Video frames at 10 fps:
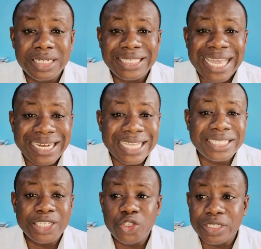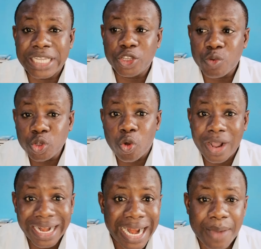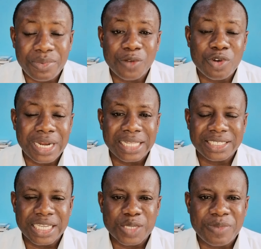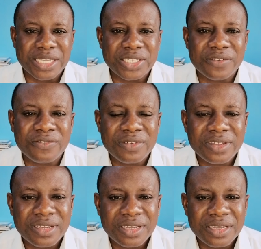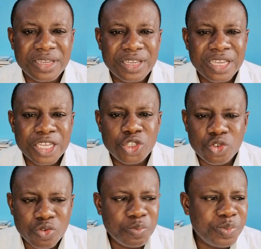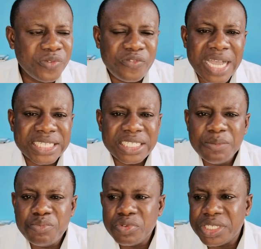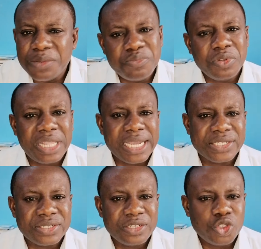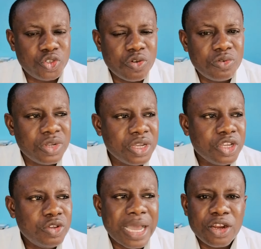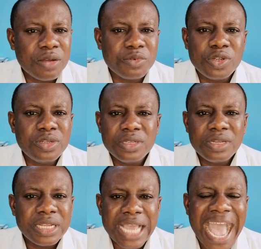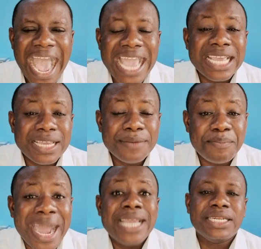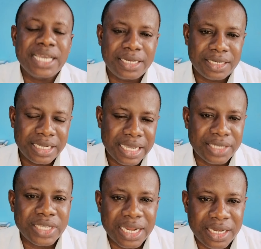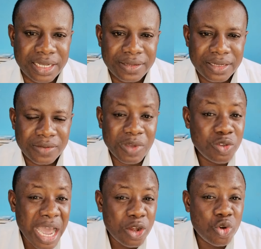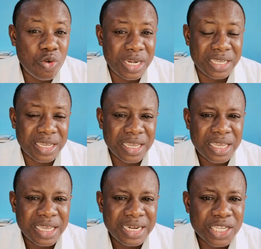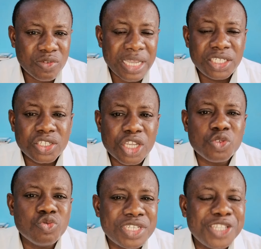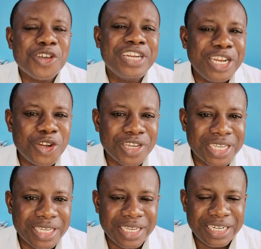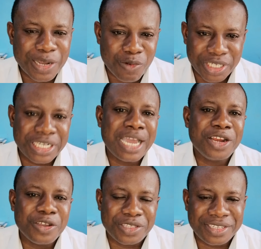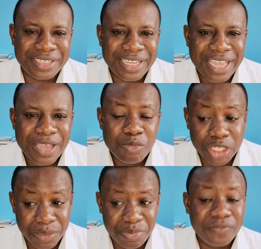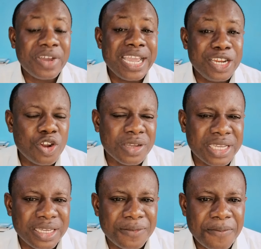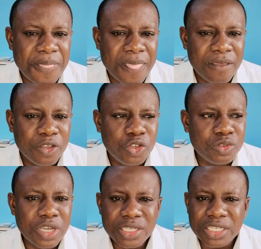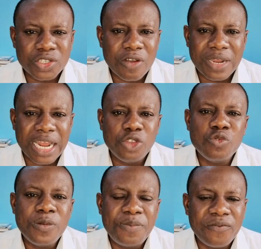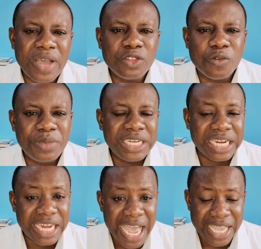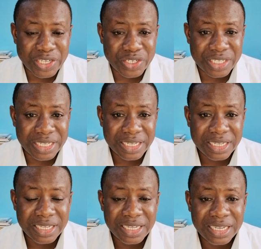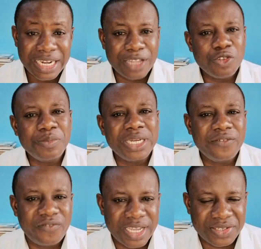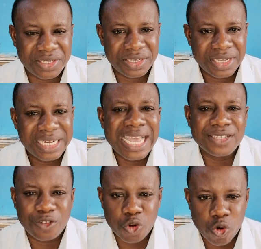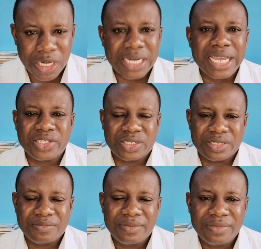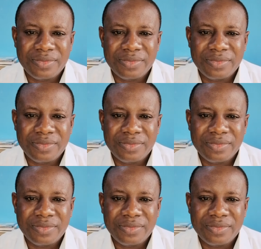The tendency in you is that you want to grab the one that is expensive. You prefer simple things. You are not high-minded. Exactly. When you are lowly. That's why Jesus could sit on a donkey. There were chariots, but he preferred a donkey. You just discovered that you would prefer to be the last than to be the first. That's lowliness.